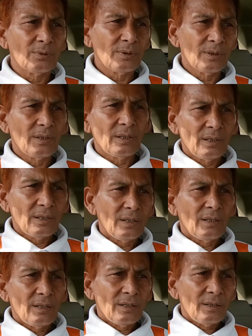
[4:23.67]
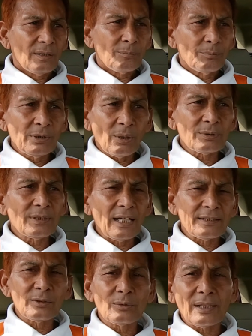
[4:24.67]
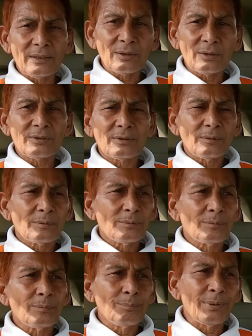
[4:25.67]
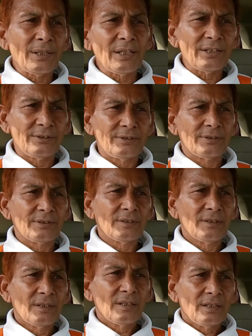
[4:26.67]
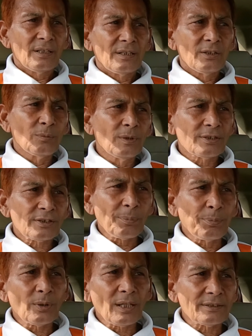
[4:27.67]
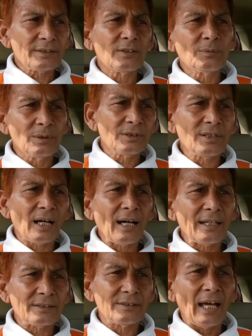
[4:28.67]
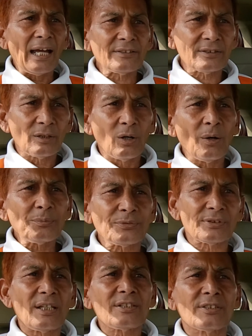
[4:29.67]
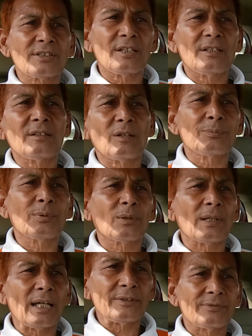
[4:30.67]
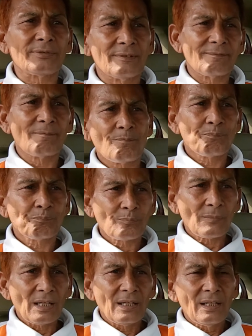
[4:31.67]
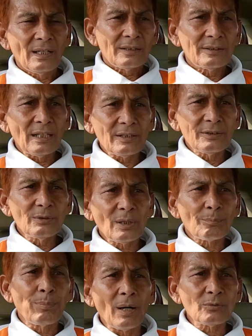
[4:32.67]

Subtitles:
Without that, you cannot breathe. You will suffocate and you will die. That obsession of your life, then you are bound to be successful.